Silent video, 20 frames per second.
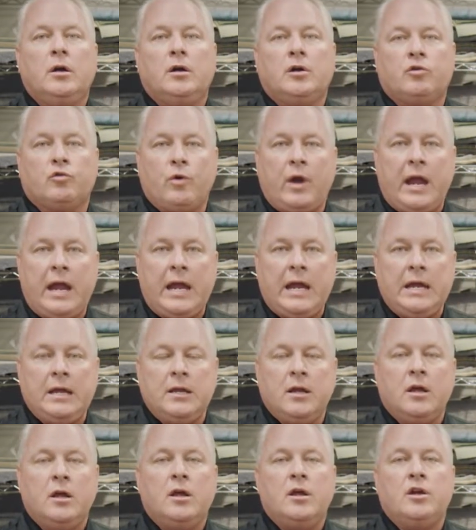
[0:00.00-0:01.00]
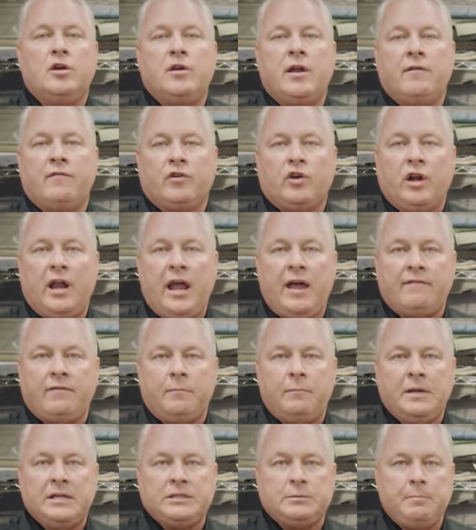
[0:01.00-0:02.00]
grain. You're never going to have a
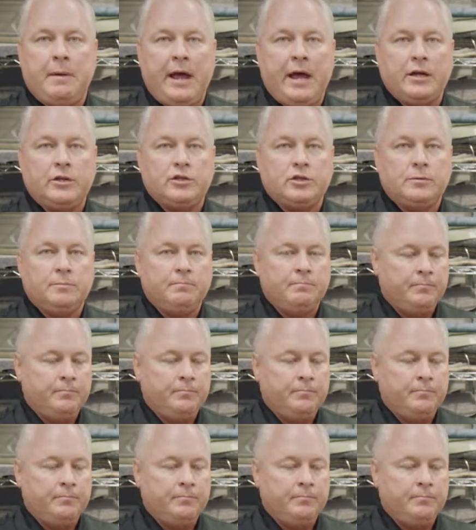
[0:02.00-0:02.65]
mismatch.